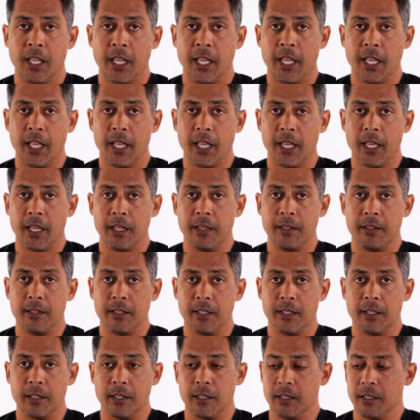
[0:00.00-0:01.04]

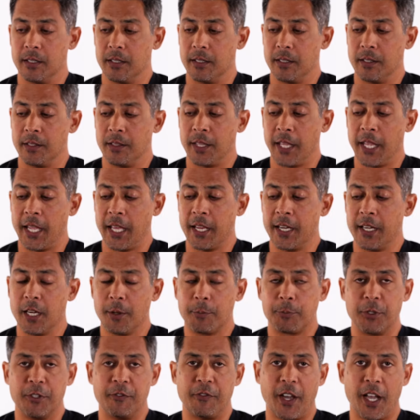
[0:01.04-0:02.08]
and they ended
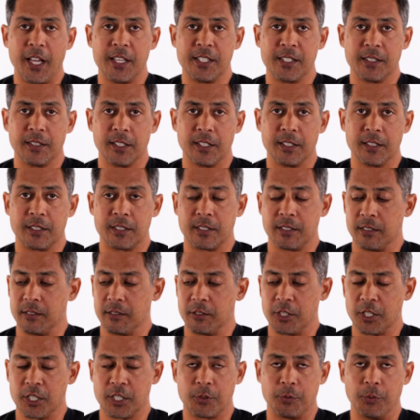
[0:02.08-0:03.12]
up revising this
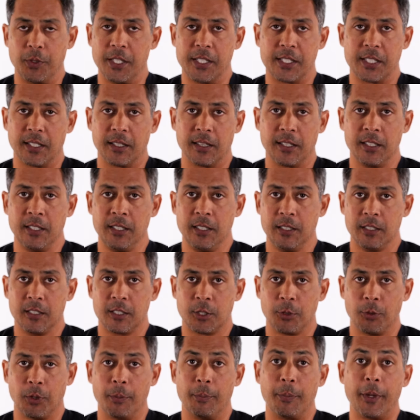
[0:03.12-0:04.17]
just recently
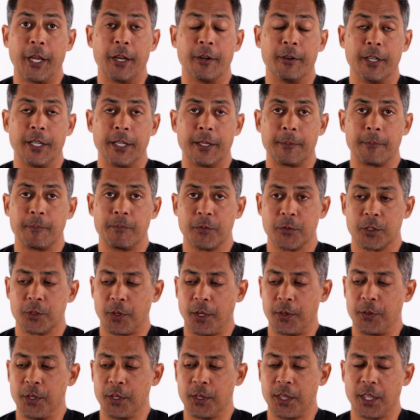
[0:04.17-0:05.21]
to a bearing. So
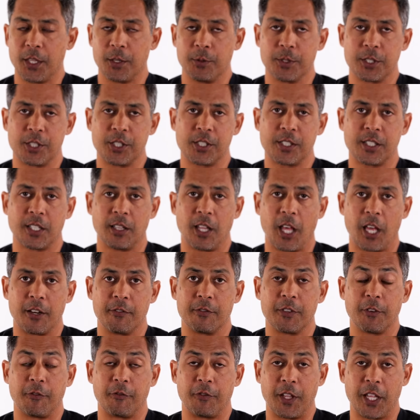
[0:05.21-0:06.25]
I think that there was just a lot of
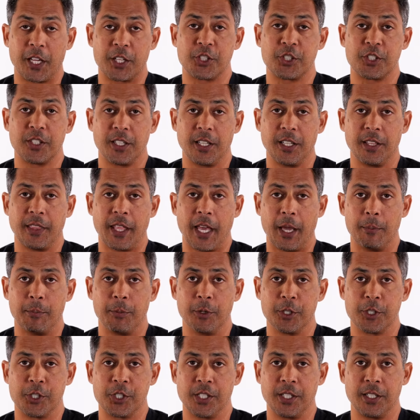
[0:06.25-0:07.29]
deflection in that
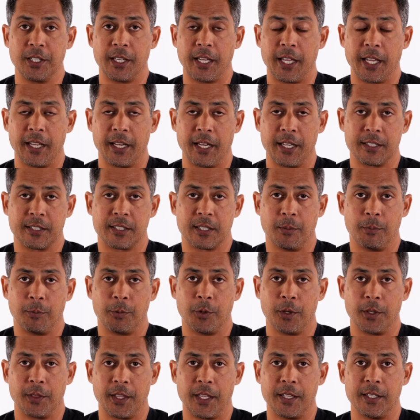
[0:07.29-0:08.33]
bushing, and at some
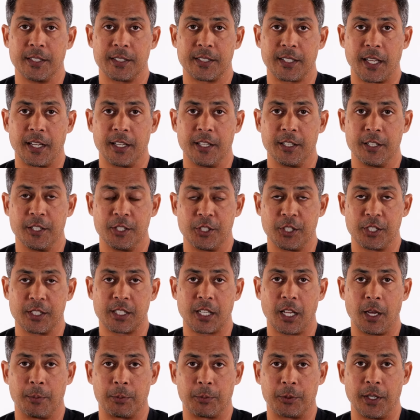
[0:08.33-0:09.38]
point they decided to just
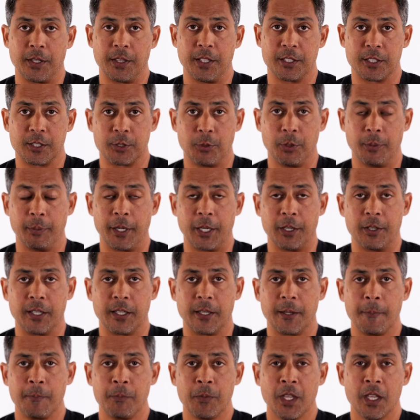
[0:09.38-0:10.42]
upgrade this to a bearing.
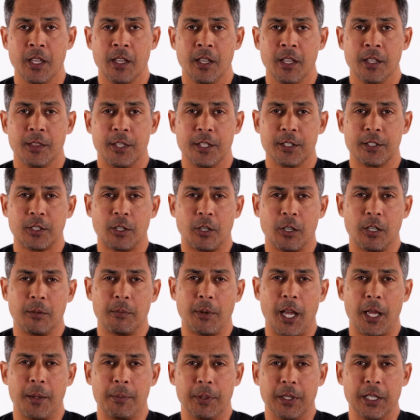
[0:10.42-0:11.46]
This arm,
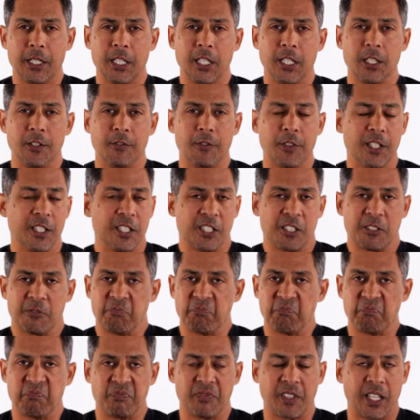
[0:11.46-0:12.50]
I believe, is
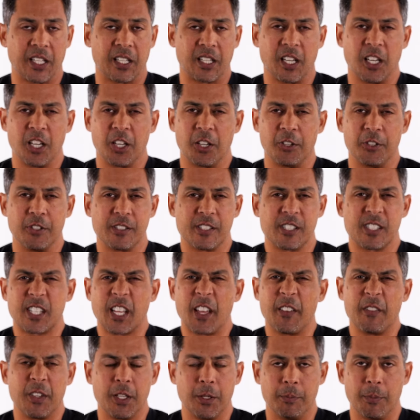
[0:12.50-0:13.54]
like one hundred
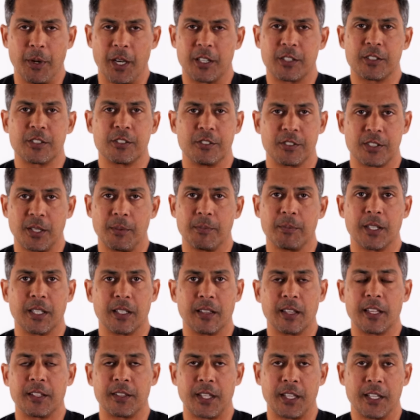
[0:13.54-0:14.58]
seventy bucks or something
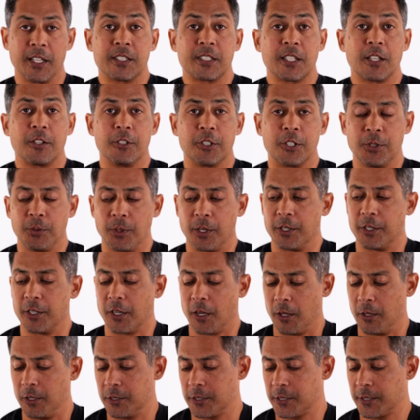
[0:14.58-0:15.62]
like that. It's under two hundred
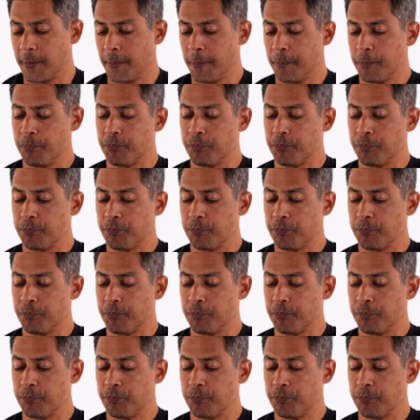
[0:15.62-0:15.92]
dollars.